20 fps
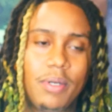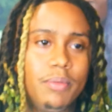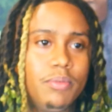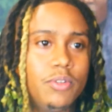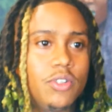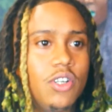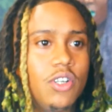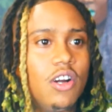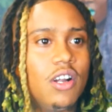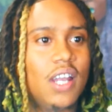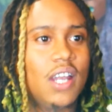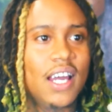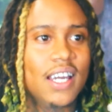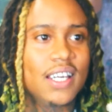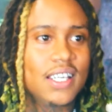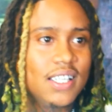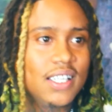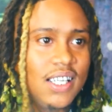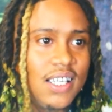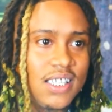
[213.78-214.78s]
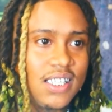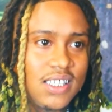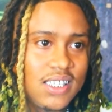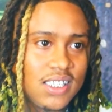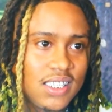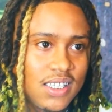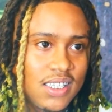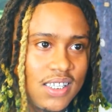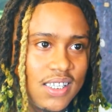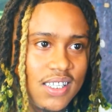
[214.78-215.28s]
people start liking that
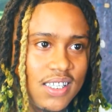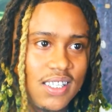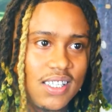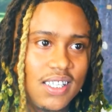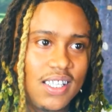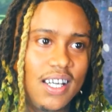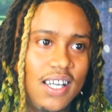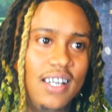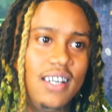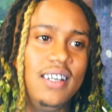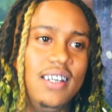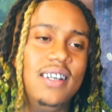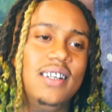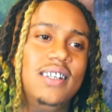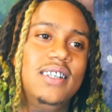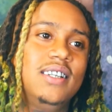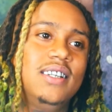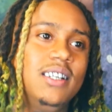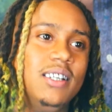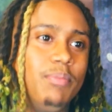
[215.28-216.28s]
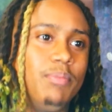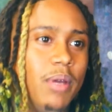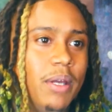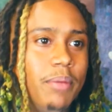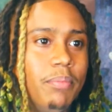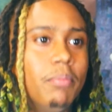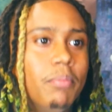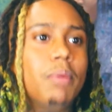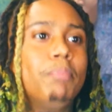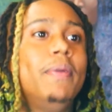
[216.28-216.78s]
shit. Like, shit,
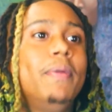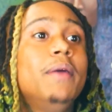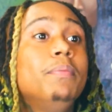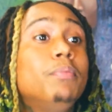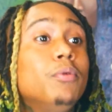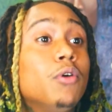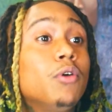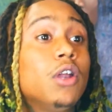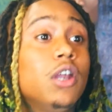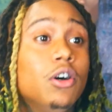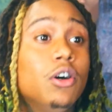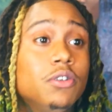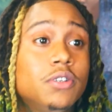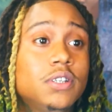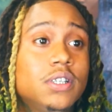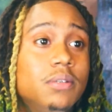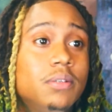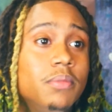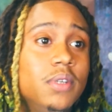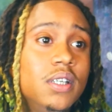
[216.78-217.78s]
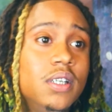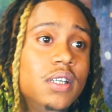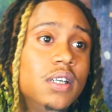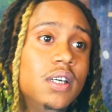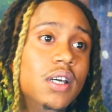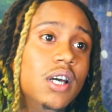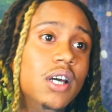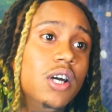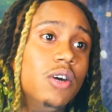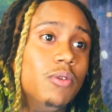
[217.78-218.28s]
people close to me
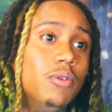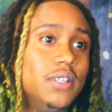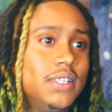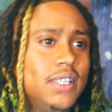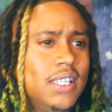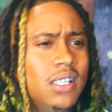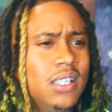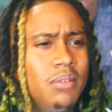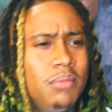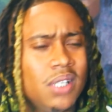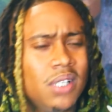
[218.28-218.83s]
was telling